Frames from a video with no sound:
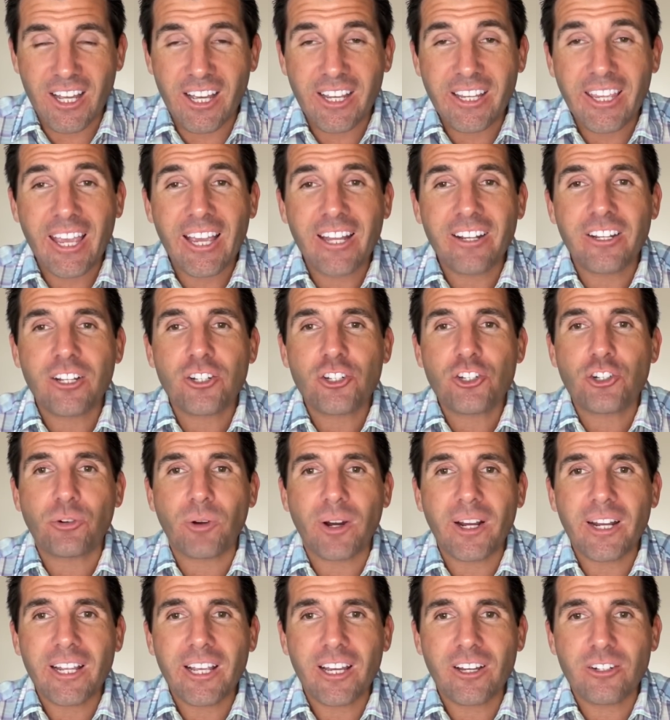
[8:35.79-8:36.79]
again
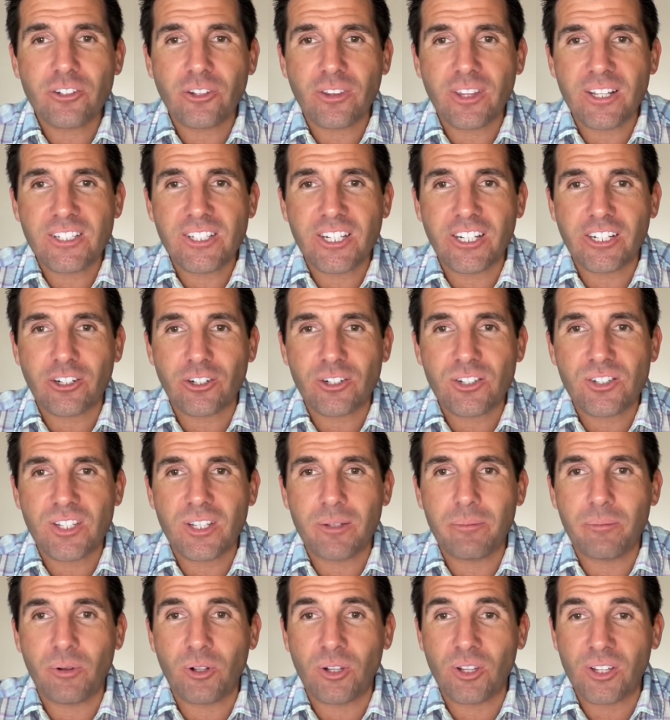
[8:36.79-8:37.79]
trading under the ticker
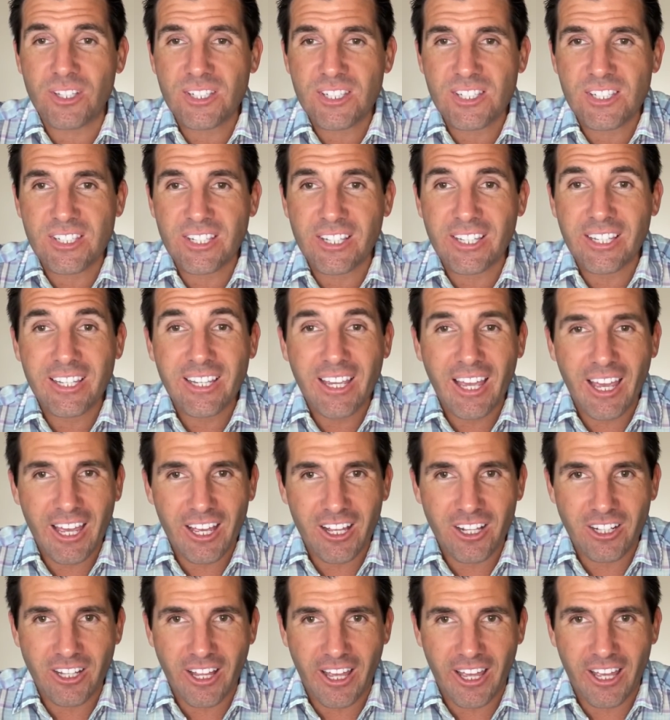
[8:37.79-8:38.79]
symbol
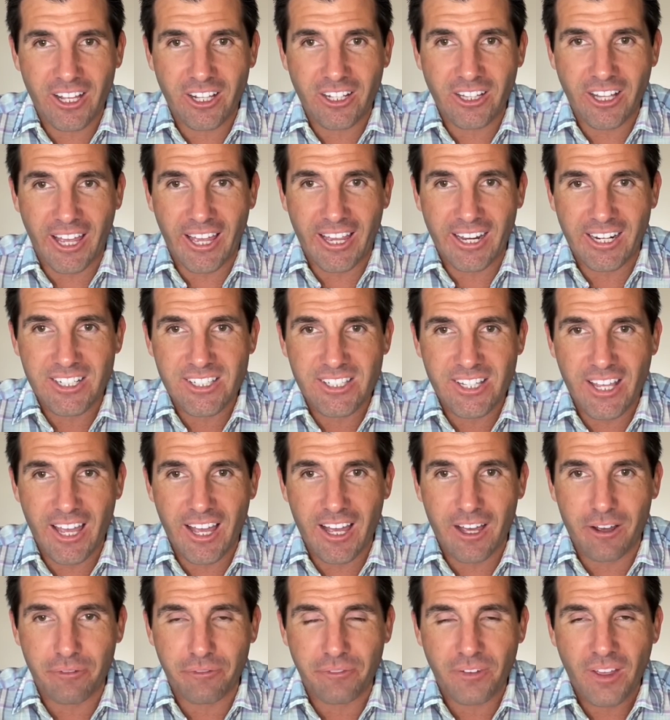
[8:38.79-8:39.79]

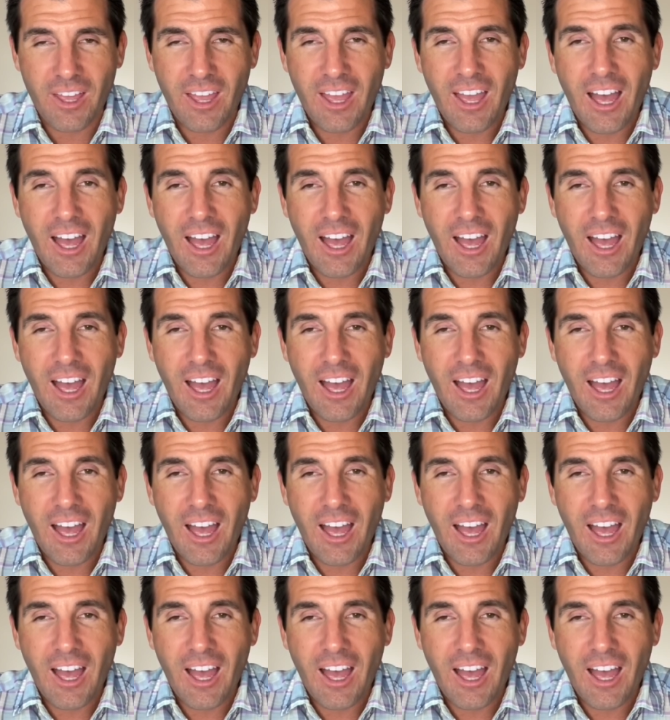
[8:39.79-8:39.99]
CLLXF,